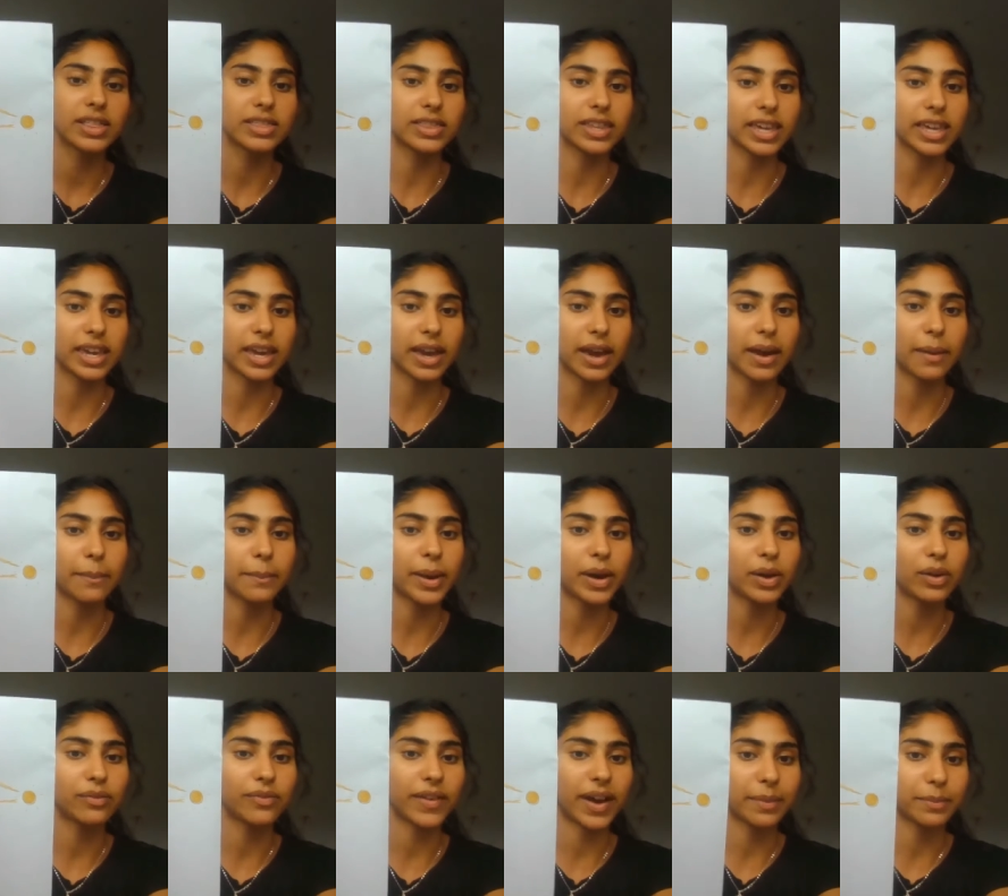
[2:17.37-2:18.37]
The
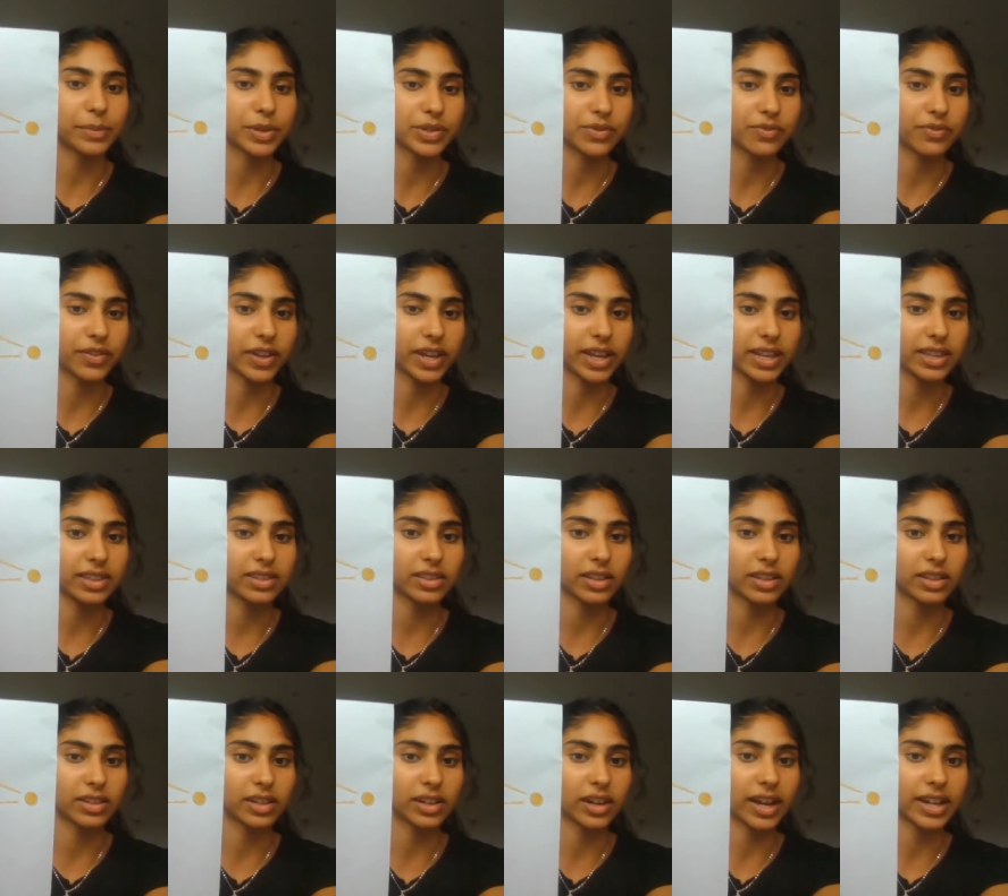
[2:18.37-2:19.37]
amount of atmosphere
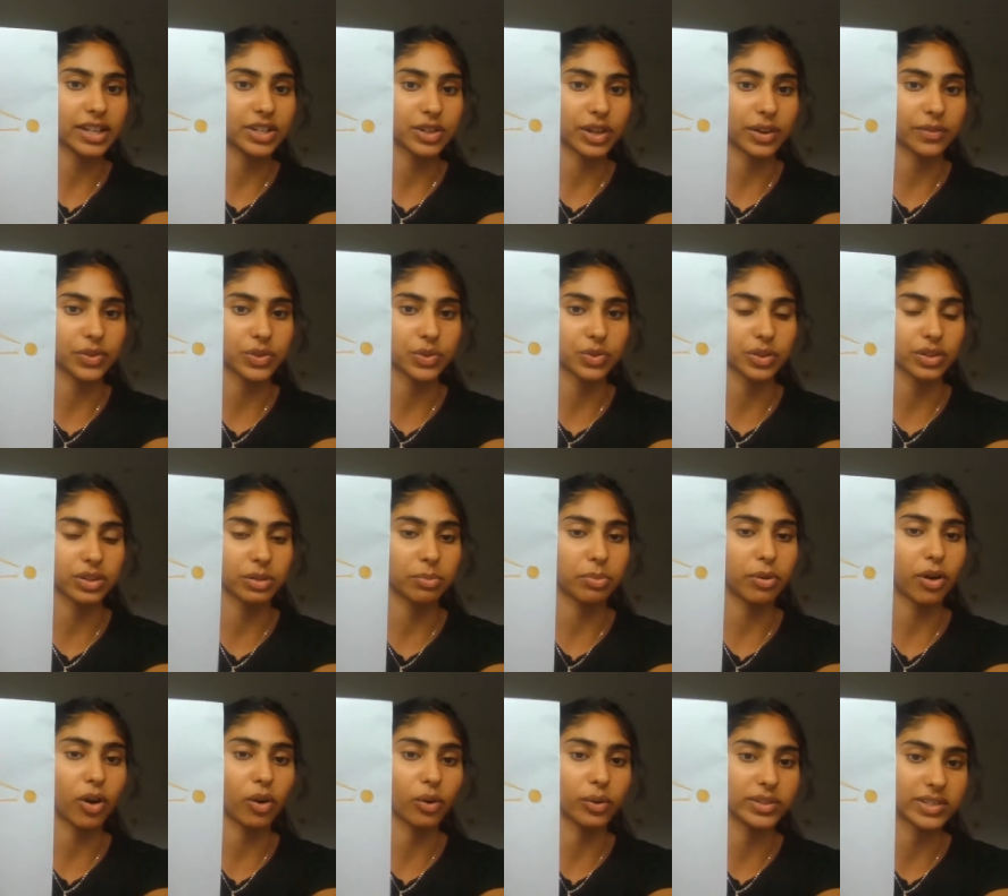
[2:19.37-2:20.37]
that the light travels through at the
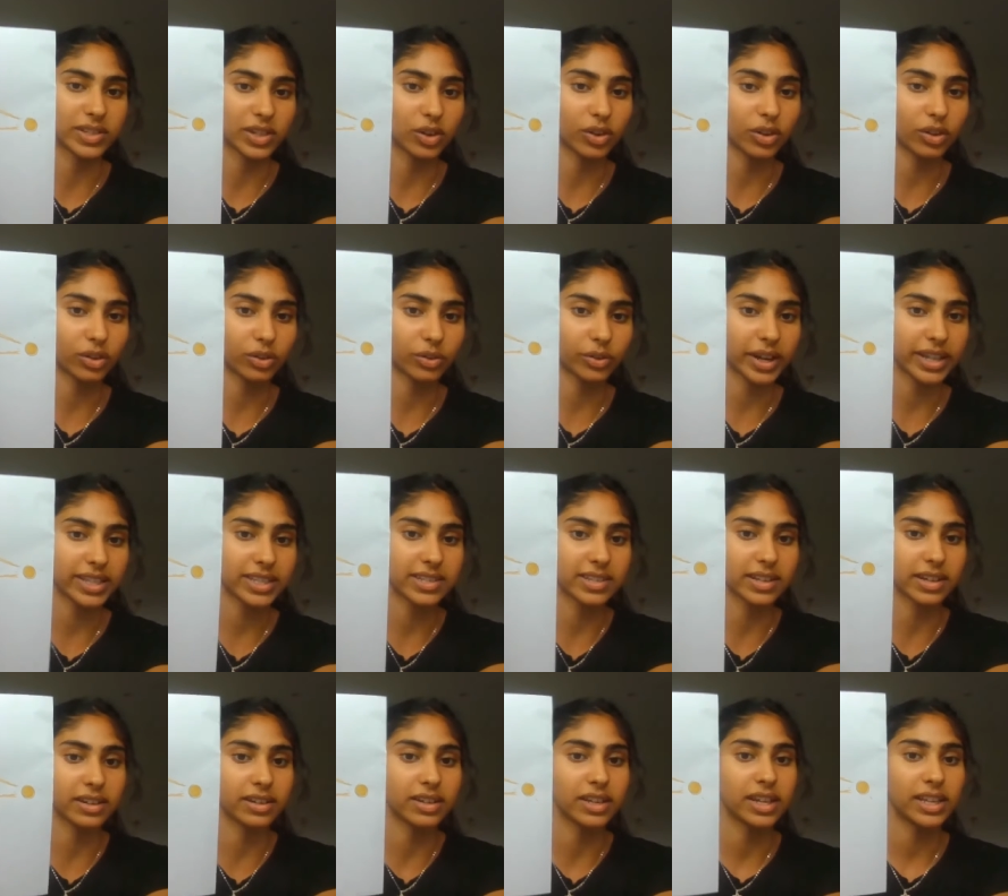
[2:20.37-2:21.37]
pole is a lot
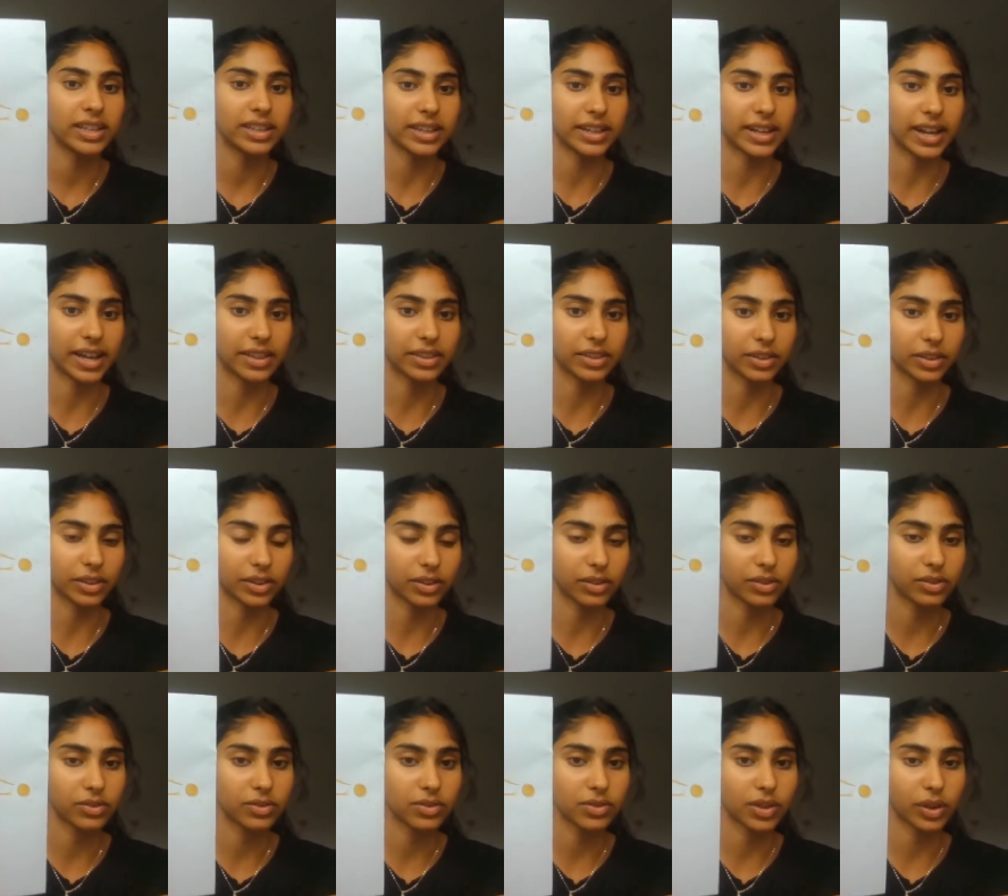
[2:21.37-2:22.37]
greater than at the
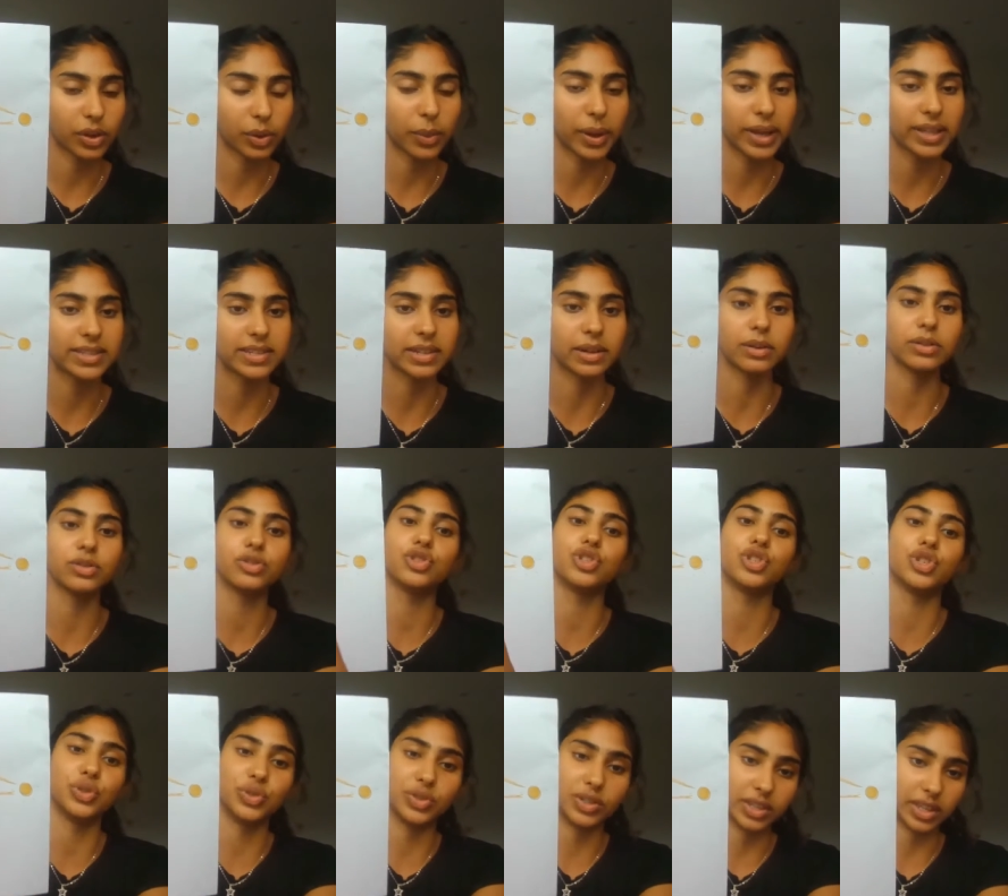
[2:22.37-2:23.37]
equator
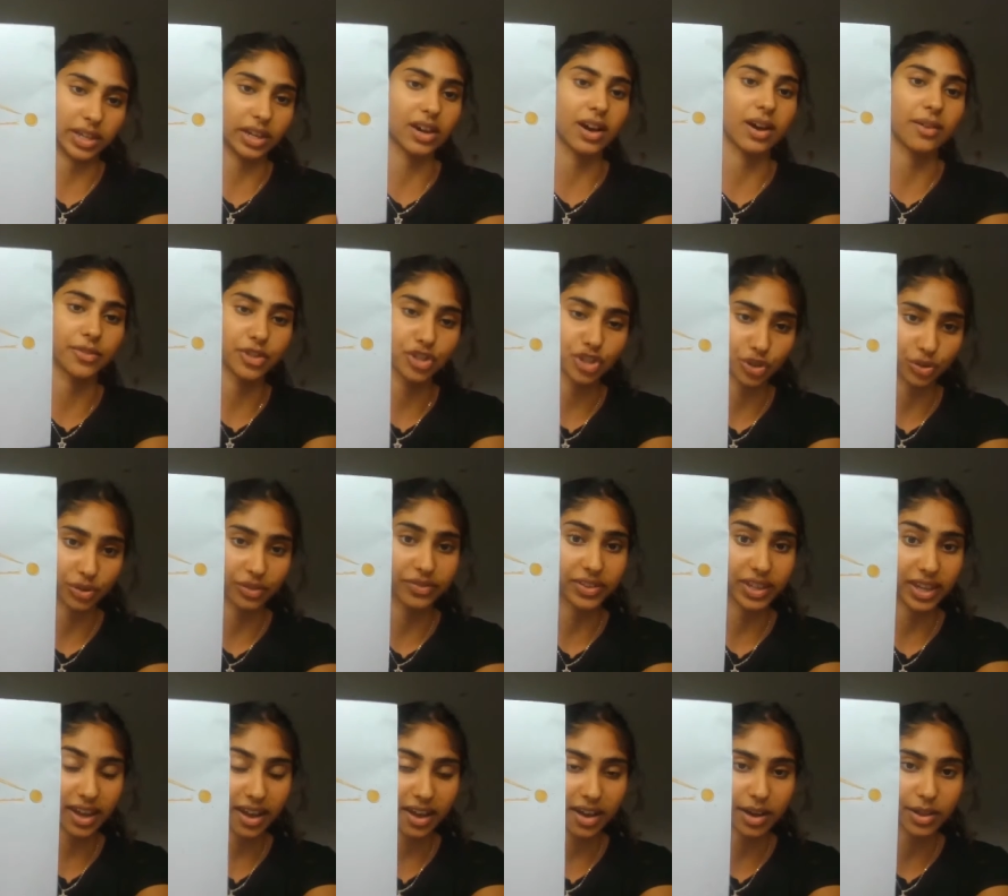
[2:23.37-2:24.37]
due to the curvature of
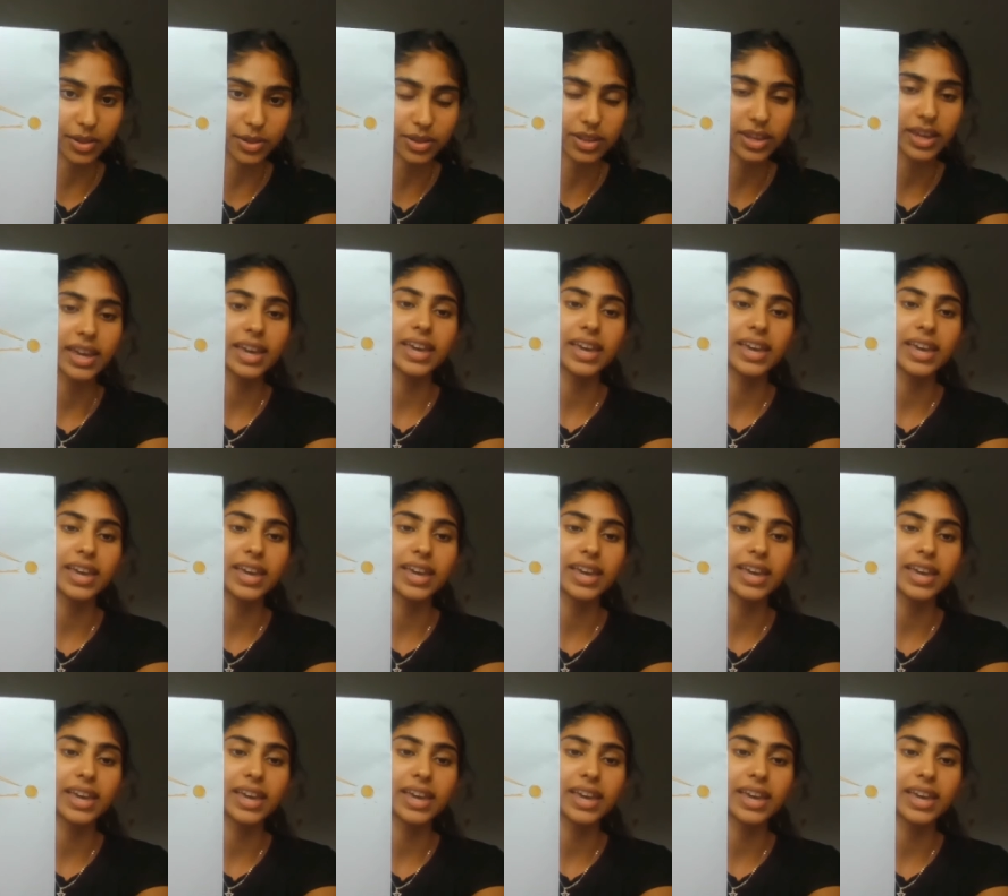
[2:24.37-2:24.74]
the Earth.